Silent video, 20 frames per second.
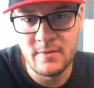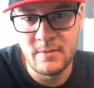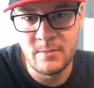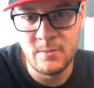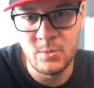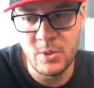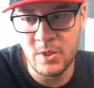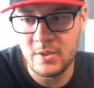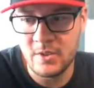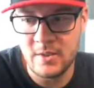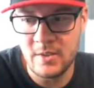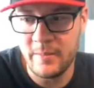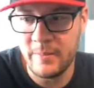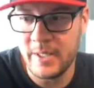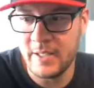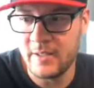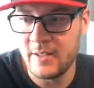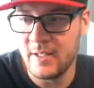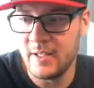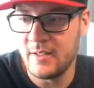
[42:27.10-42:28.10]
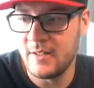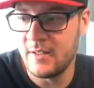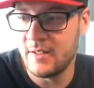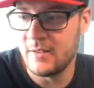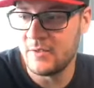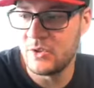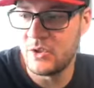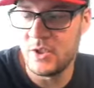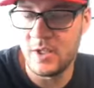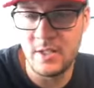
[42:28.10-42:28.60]
What about that
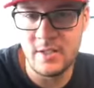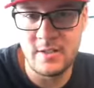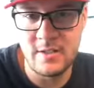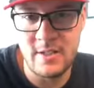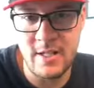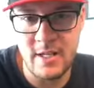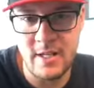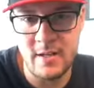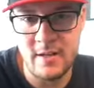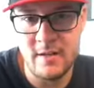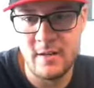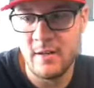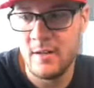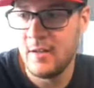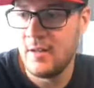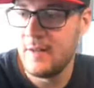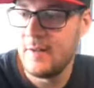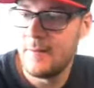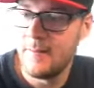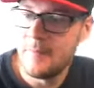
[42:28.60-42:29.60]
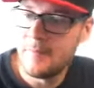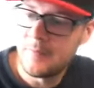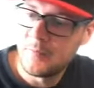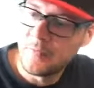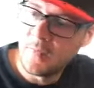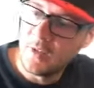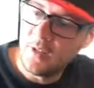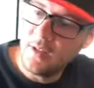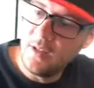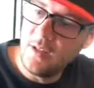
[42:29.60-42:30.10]
don't you understand?
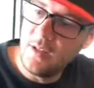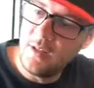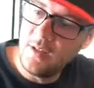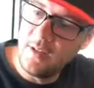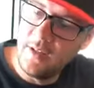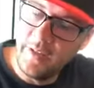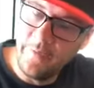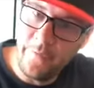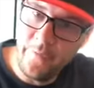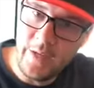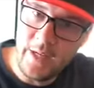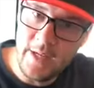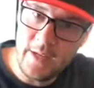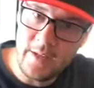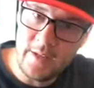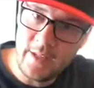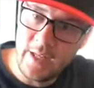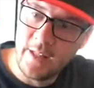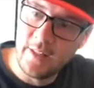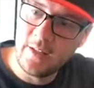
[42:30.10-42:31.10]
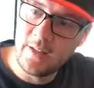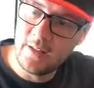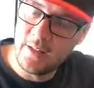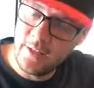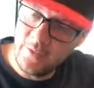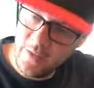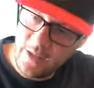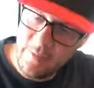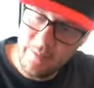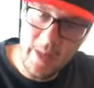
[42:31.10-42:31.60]
If he had done that,
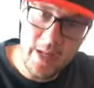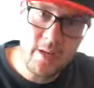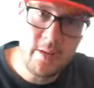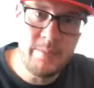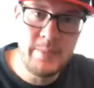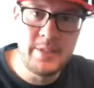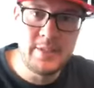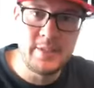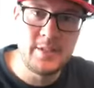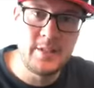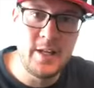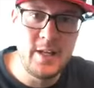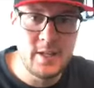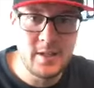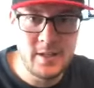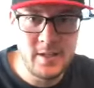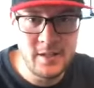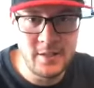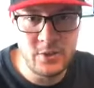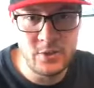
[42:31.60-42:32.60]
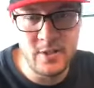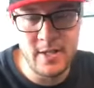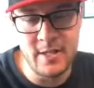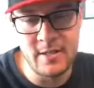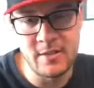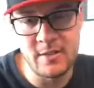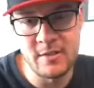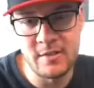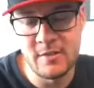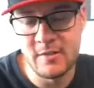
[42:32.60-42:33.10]
if he made a mistake, he
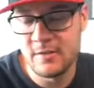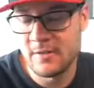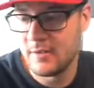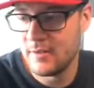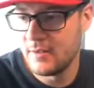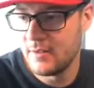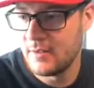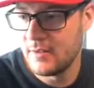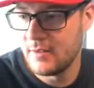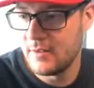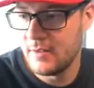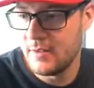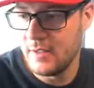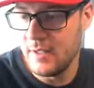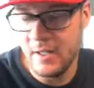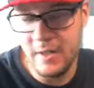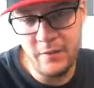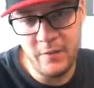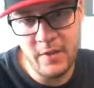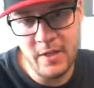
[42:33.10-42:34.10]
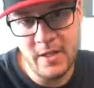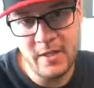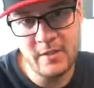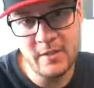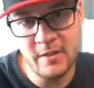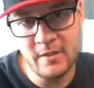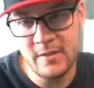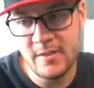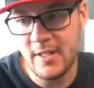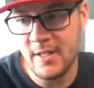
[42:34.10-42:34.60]
crashed. If he had
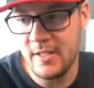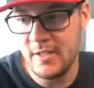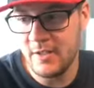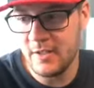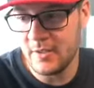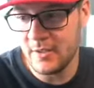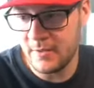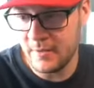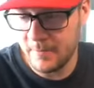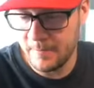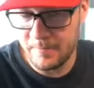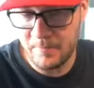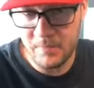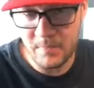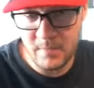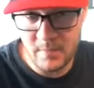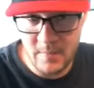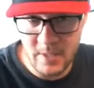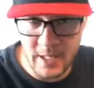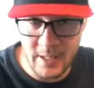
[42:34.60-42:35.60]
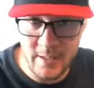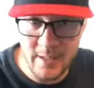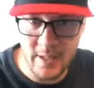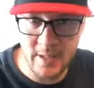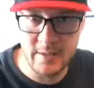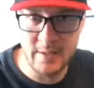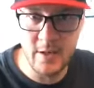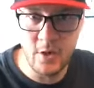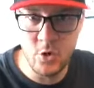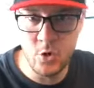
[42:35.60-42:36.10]
continued and
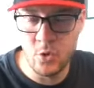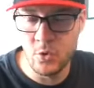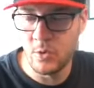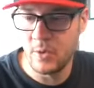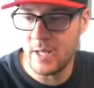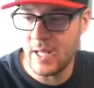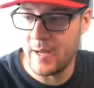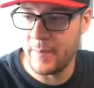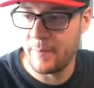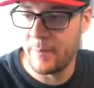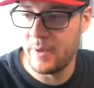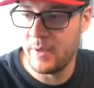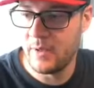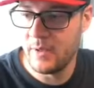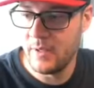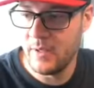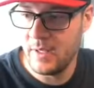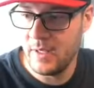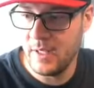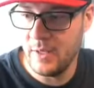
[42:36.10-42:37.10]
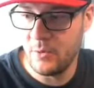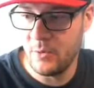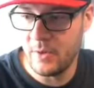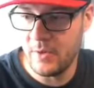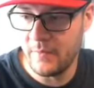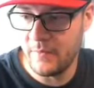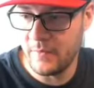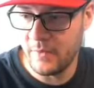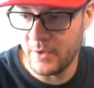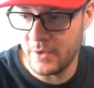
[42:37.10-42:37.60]
done the whole lap, he would
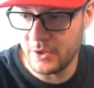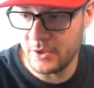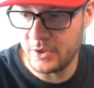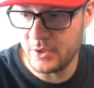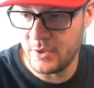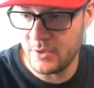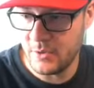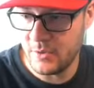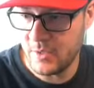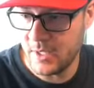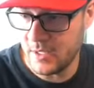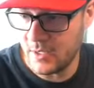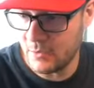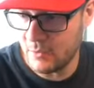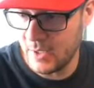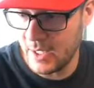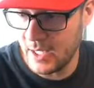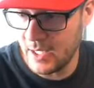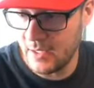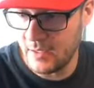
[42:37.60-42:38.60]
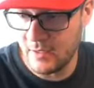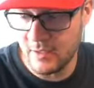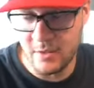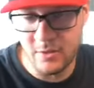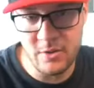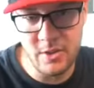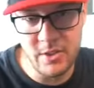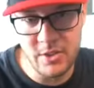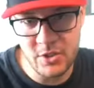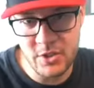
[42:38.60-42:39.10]
have lost to the red and the
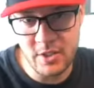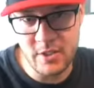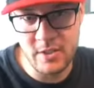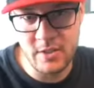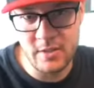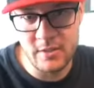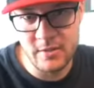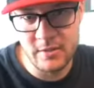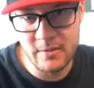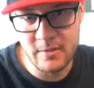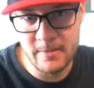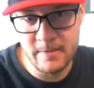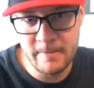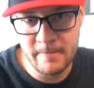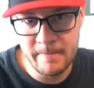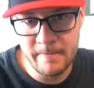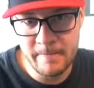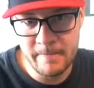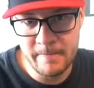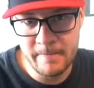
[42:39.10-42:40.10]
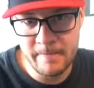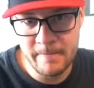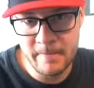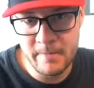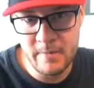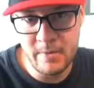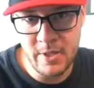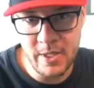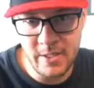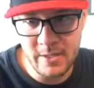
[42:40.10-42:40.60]
orange car,
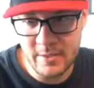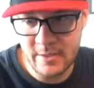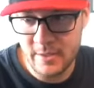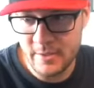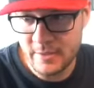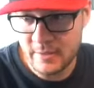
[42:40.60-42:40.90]
right?